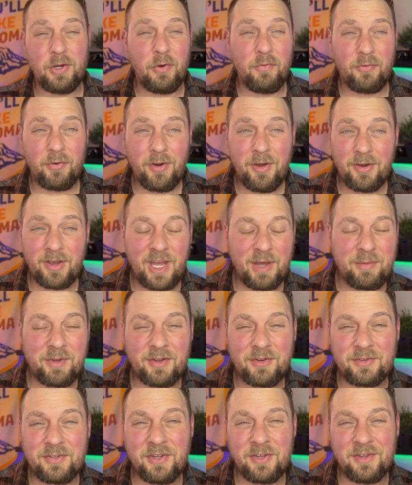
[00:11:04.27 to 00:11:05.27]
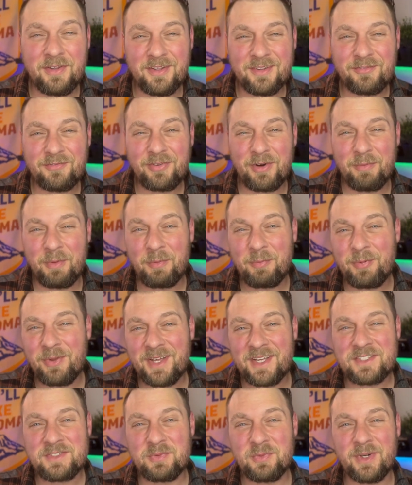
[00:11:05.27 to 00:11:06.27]
Overall, coming from a
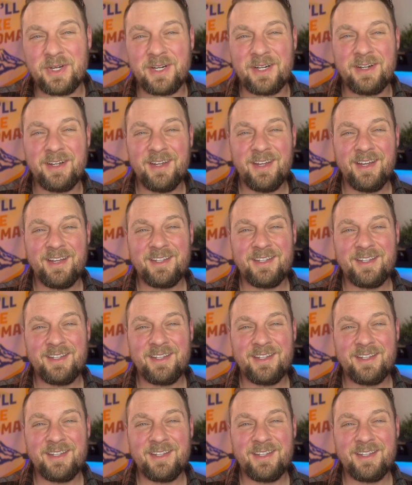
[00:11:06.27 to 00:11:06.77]
place where,